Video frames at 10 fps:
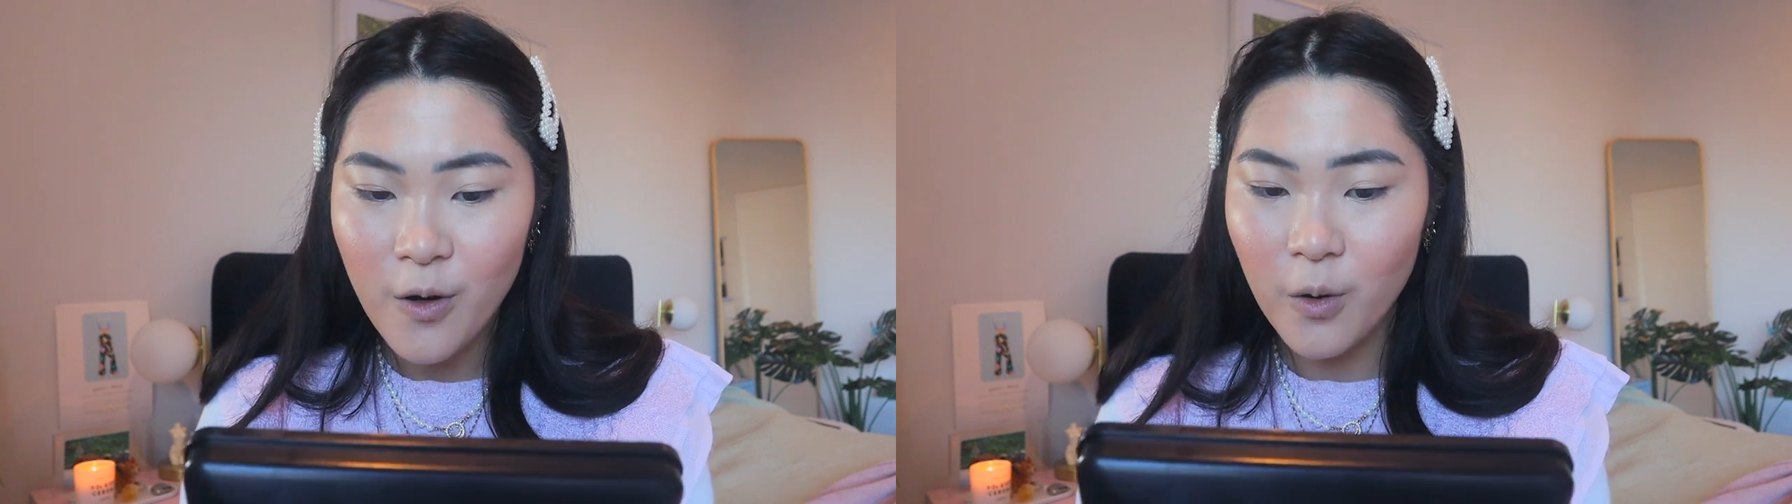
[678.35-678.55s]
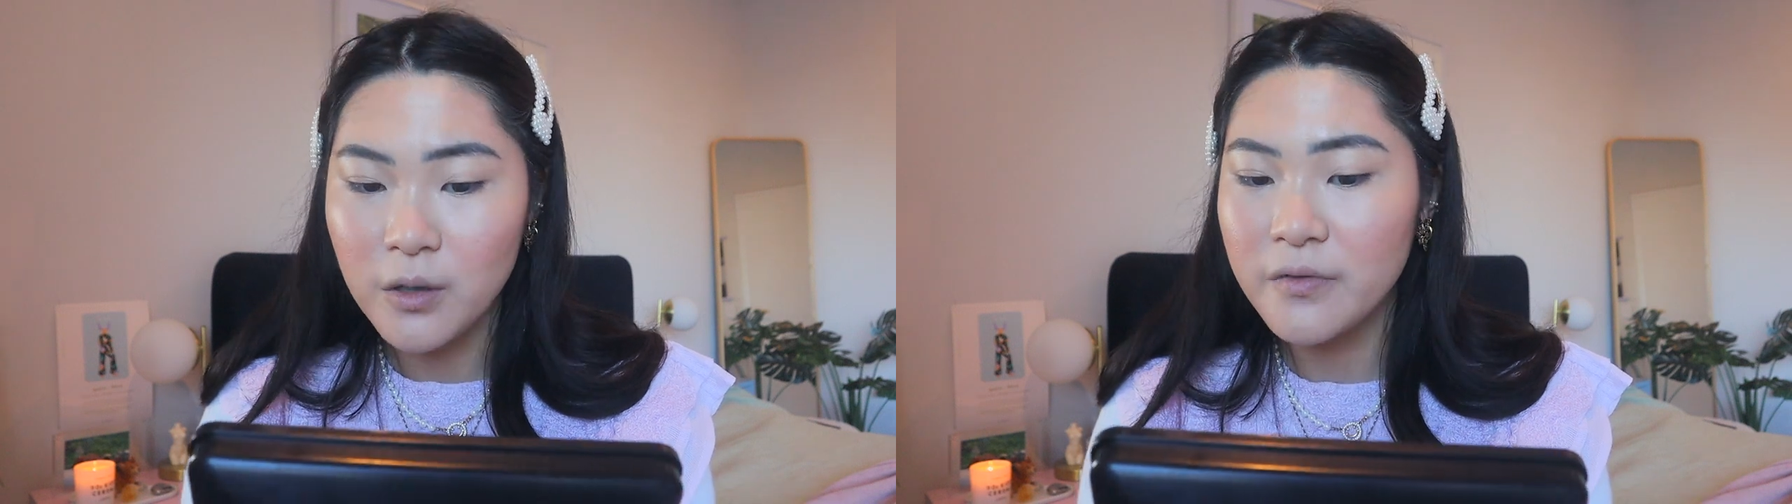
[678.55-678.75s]

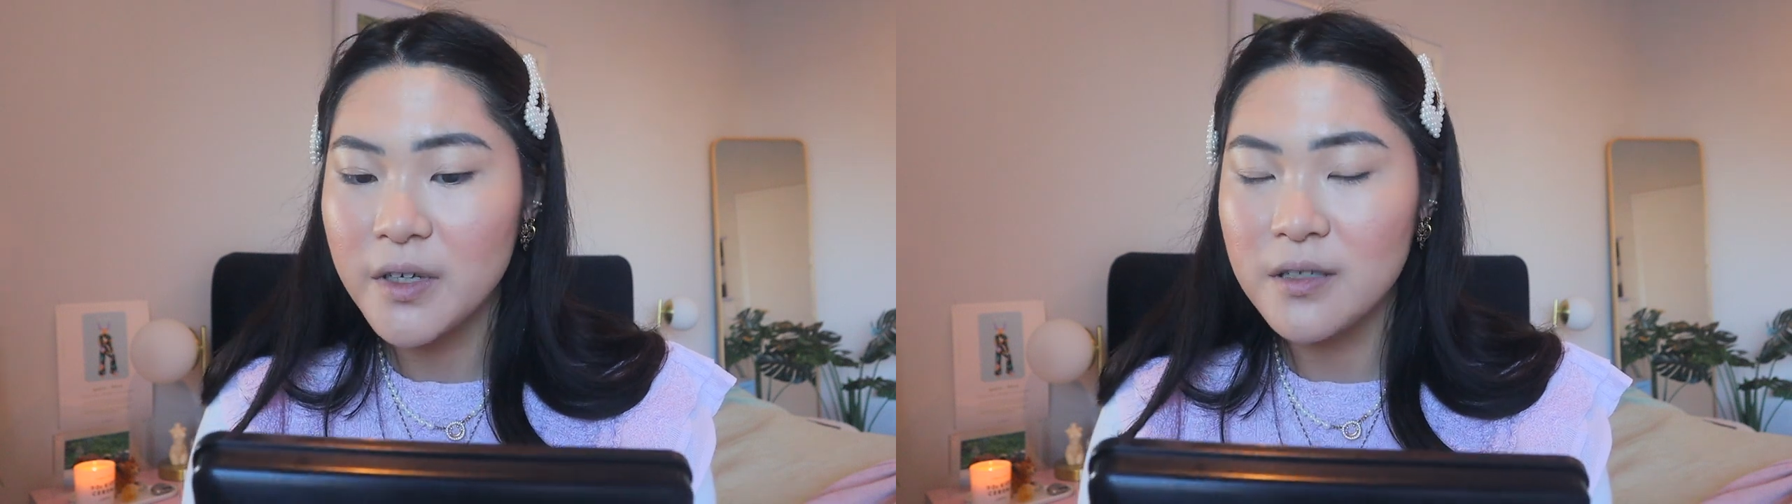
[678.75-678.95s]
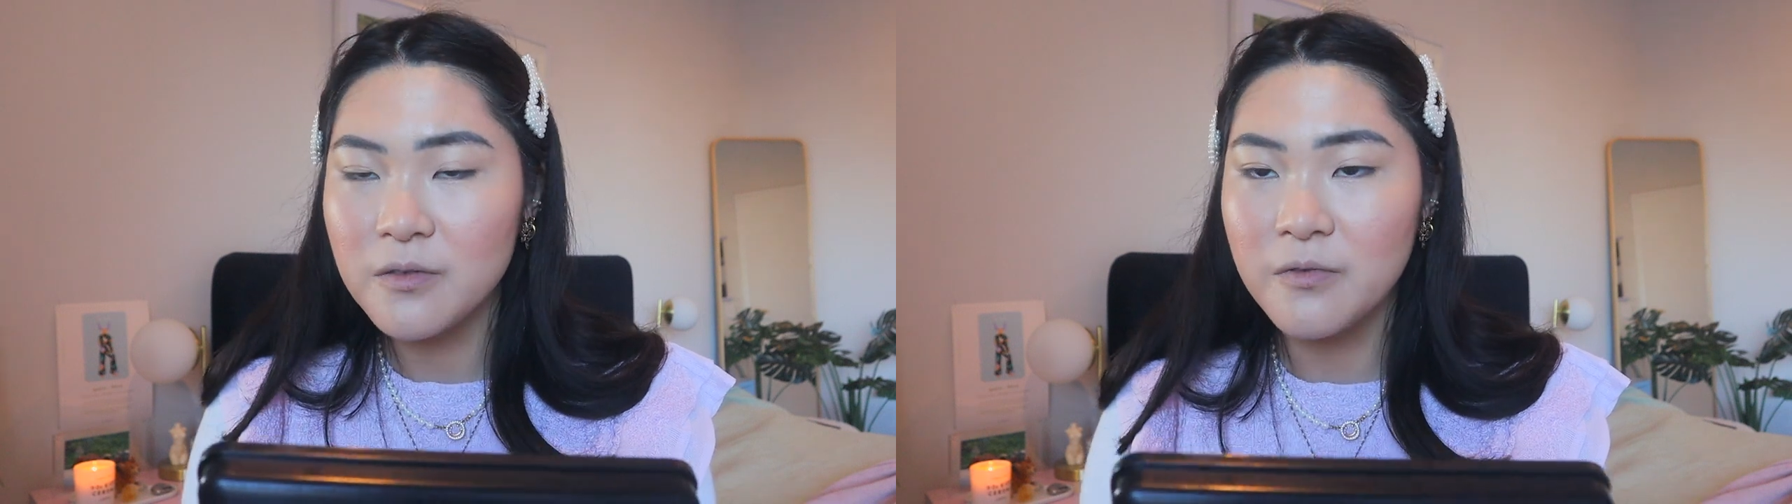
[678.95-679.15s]
all of
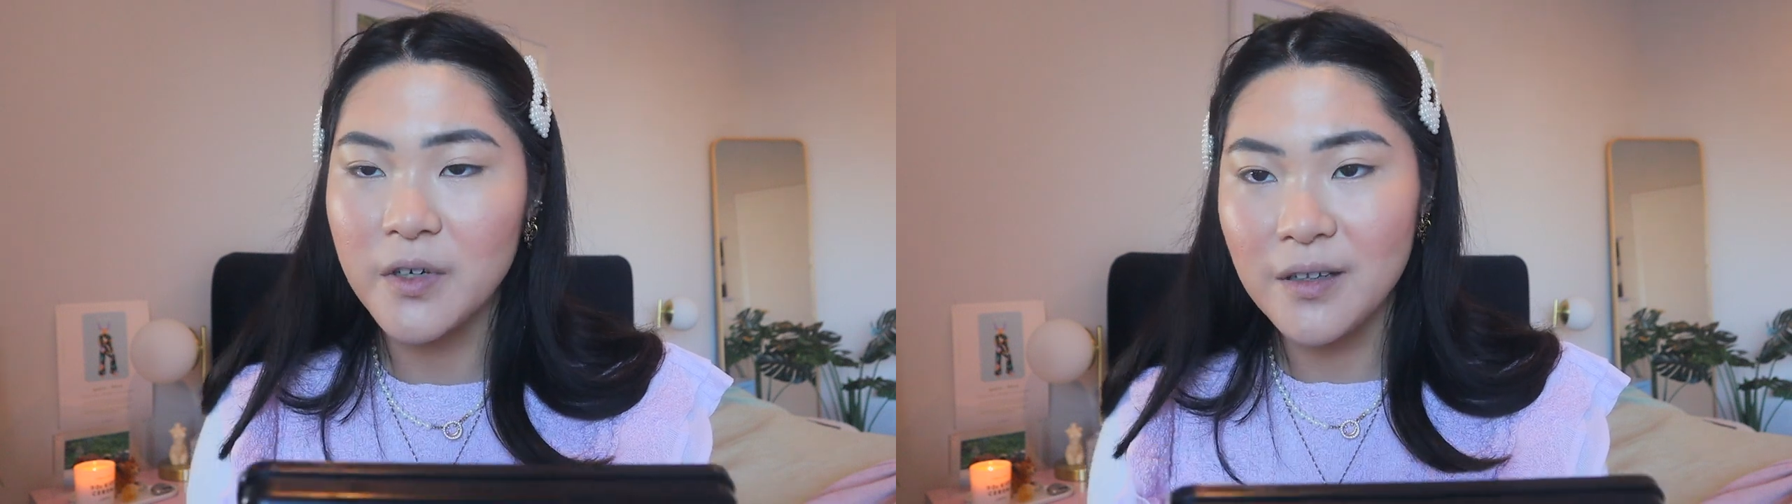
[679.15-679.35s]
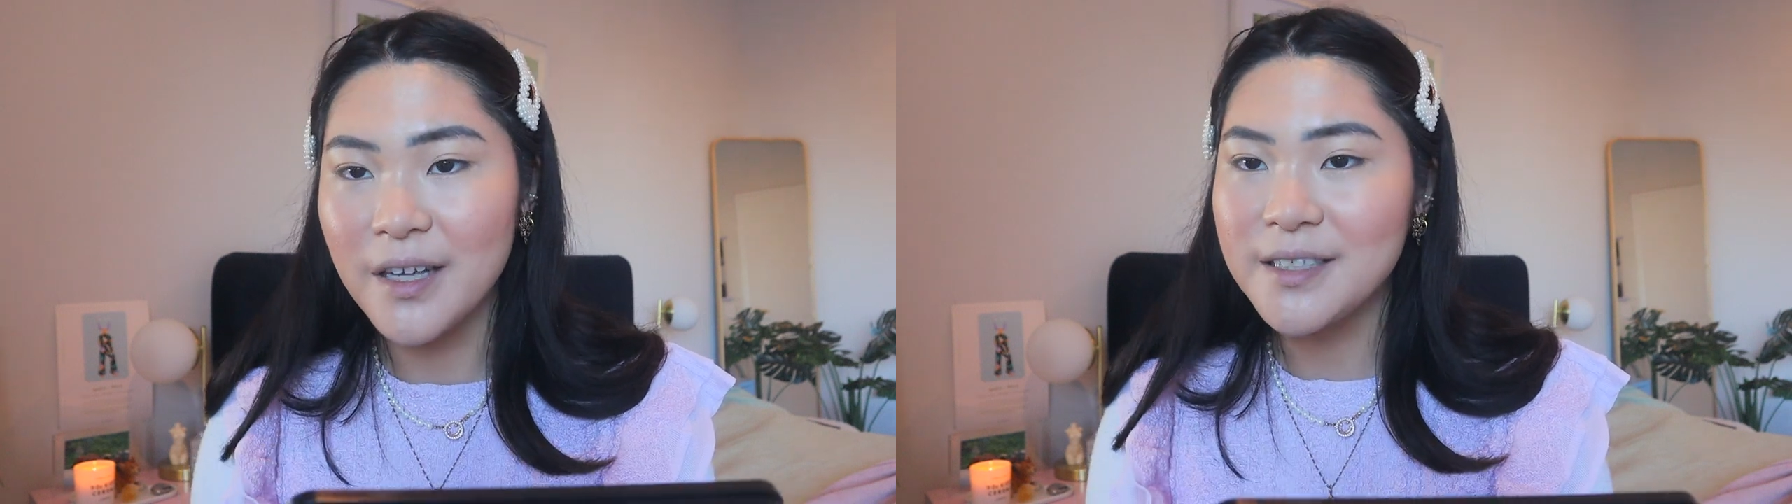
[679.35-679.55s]
these
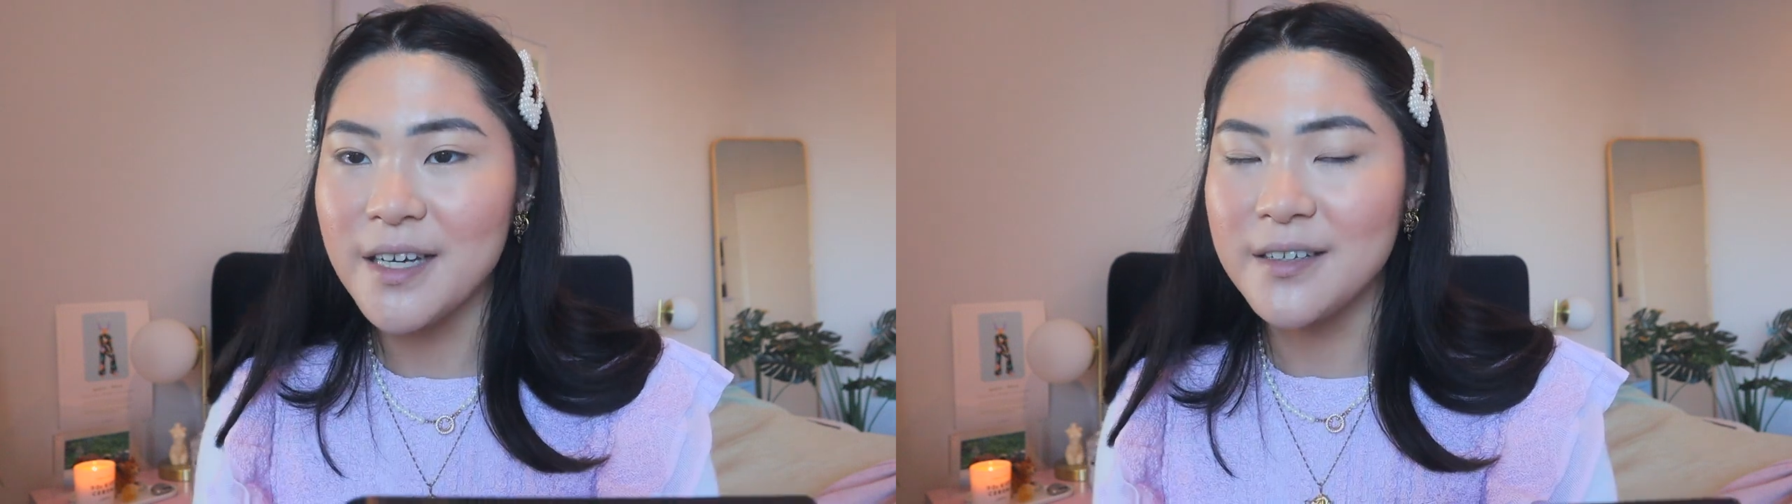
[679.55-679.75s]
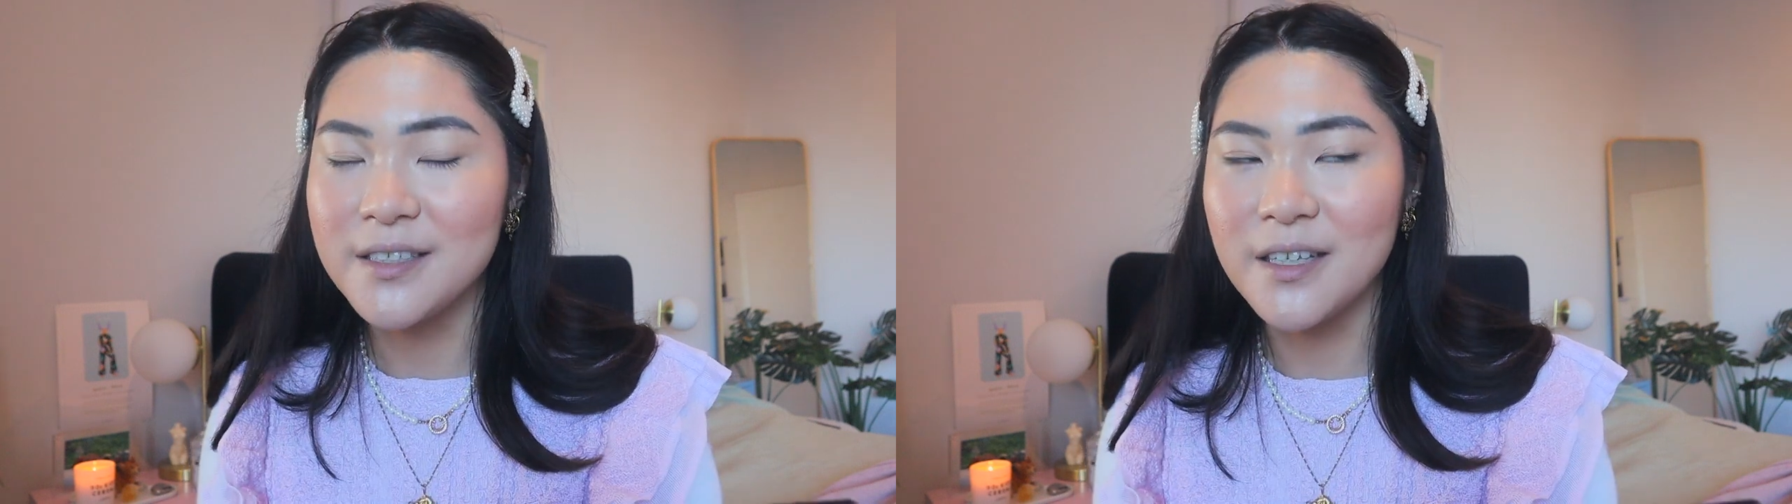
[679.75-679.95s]
feel like second